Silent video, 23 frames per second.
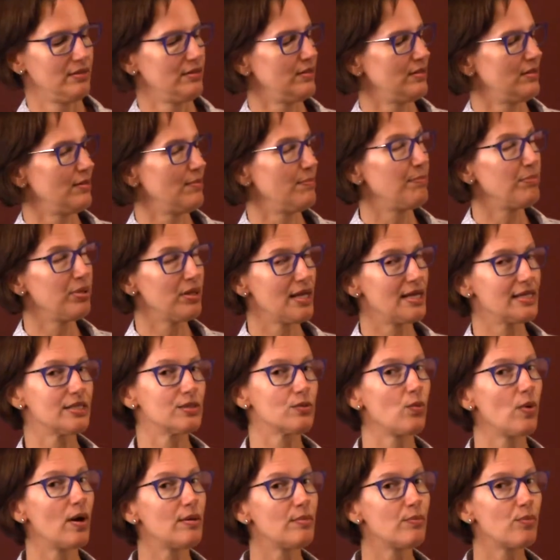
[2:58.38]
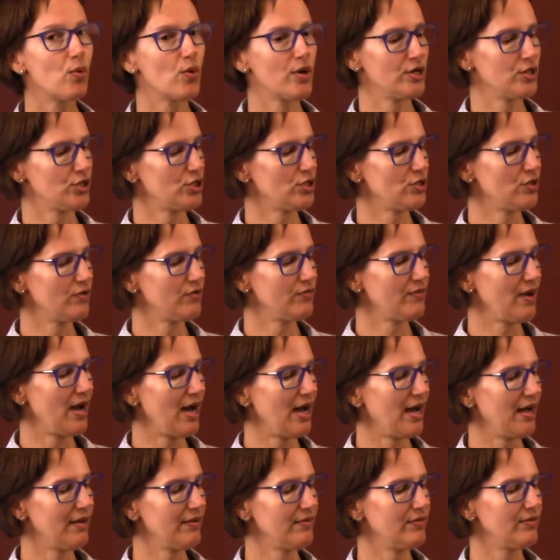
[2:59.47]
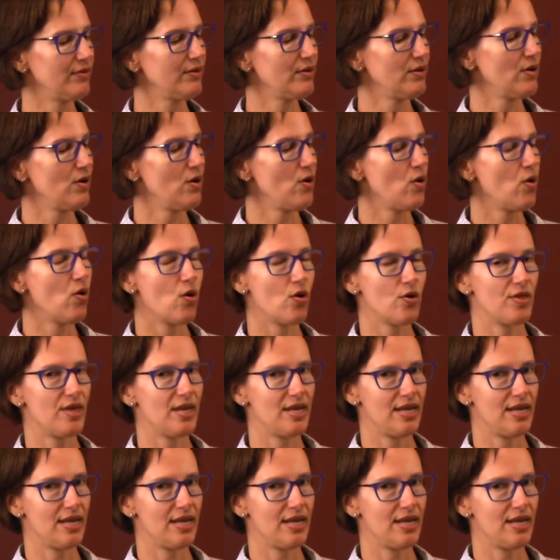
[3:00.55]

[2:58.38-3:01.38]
the plus 1.25 or the